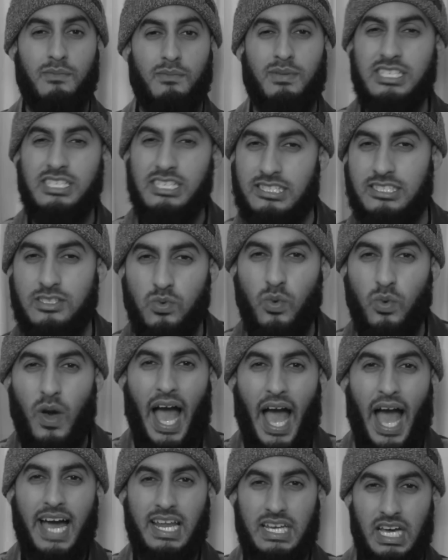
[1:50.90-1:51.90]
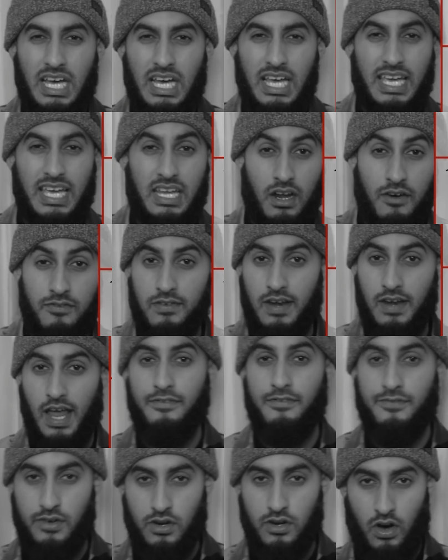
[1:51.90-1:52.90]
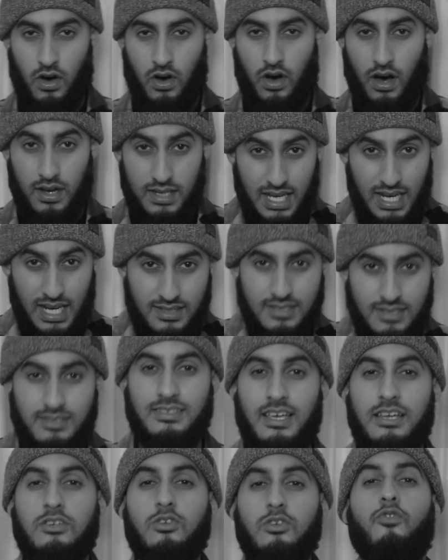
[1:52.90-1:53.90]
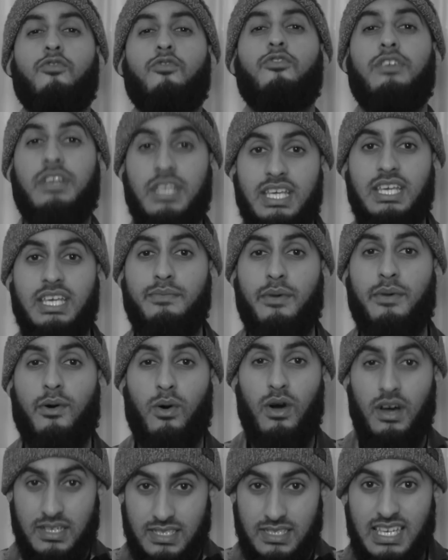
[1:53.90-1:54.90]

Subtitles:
But she still had enough life in her heart to send over an email